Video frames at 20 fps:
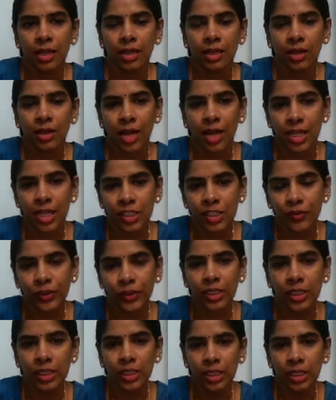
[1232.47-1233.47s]

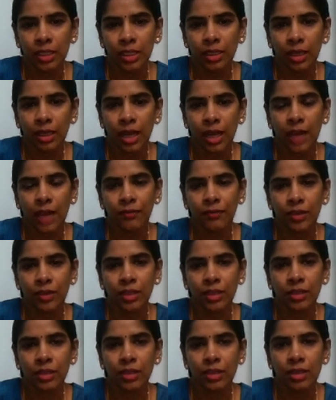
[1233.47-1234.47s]
transferred
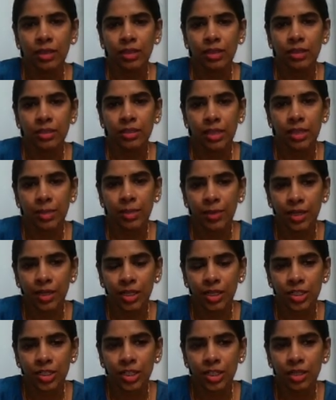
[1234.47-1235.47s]
after
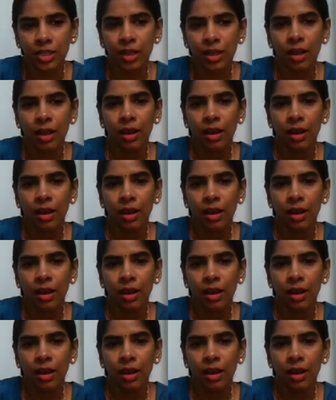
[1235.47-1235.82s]
sedimentation